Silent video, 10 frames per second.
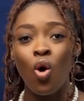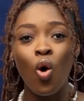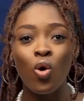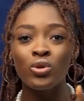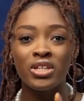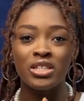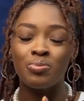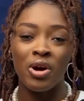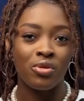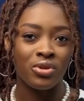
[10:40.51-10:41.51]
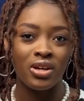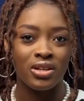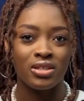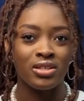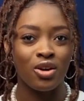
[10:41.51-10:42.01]
all these
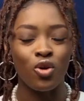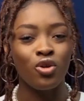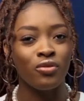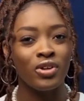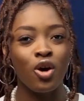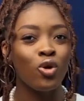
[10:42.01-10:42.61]
barriers and all of the,